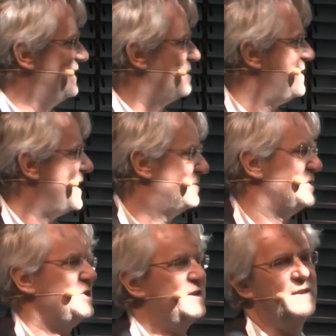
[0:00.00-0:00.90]
the man
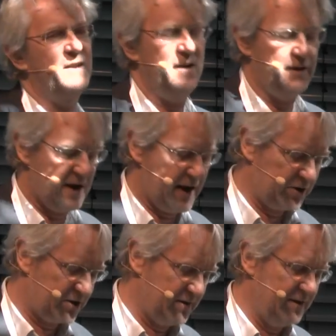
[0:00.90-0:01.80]
machine
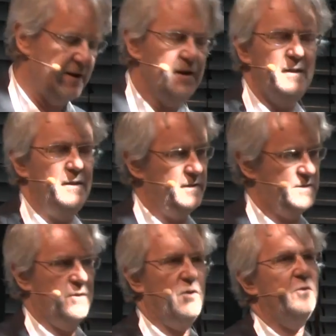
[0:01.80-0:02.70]
interaction, it is
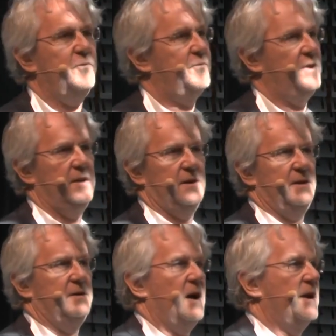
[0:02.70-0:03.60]
a whole
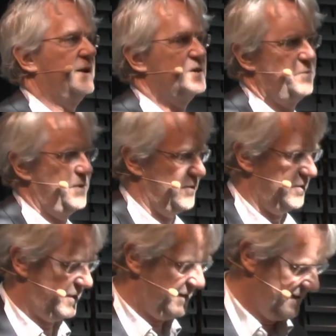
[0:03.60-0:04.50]
field
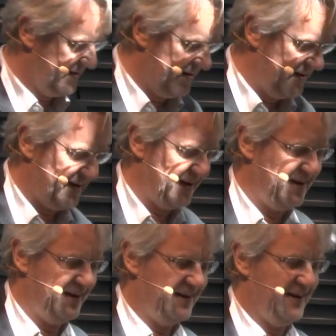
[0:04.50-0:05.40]
unexplored.
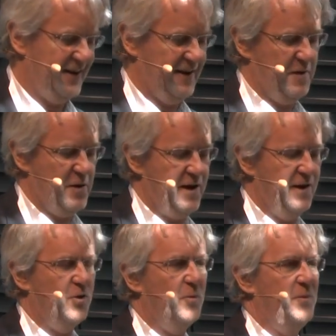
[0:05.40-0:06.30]
And uh, I
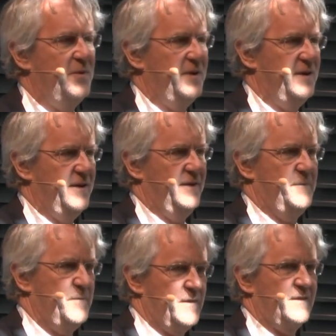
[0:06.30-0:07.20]
hope uh,
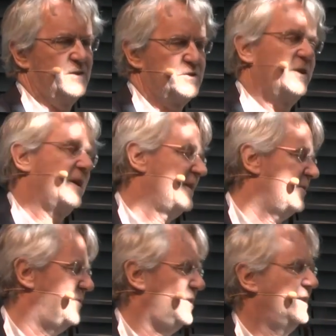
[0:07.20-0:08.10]
concerning that
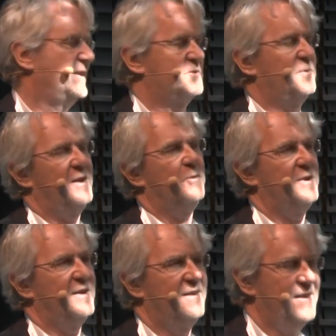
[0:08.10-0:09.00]
field as well,
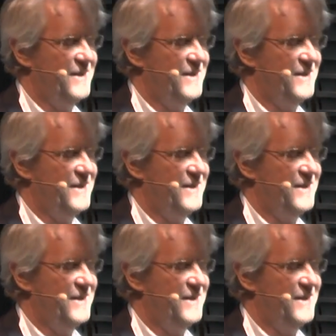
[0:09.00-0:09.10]
we, are,